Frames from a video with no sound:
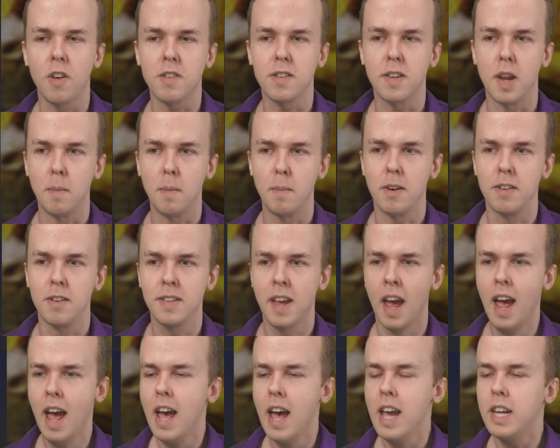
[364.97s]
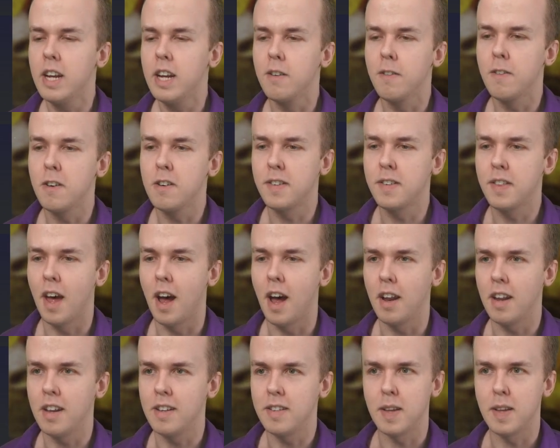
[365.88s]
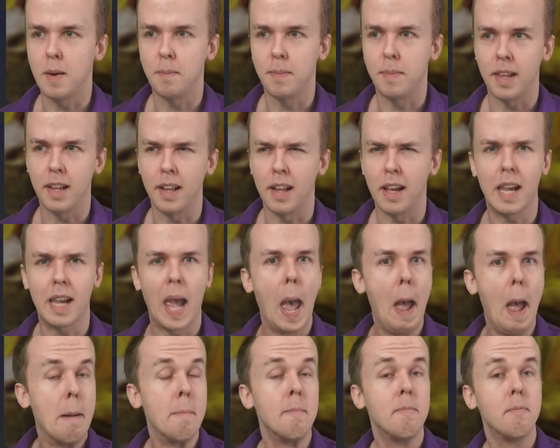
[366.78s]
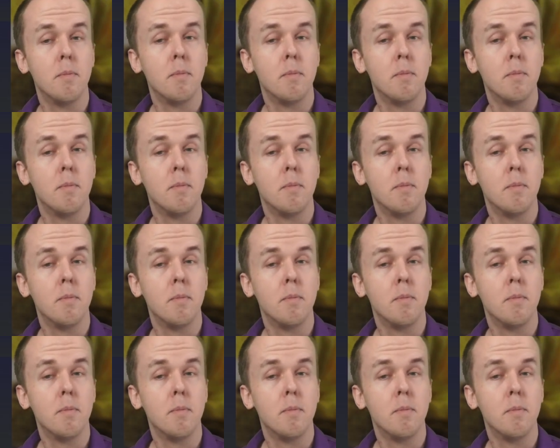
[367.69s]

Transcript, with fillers: through those numbers, your first thought is something like,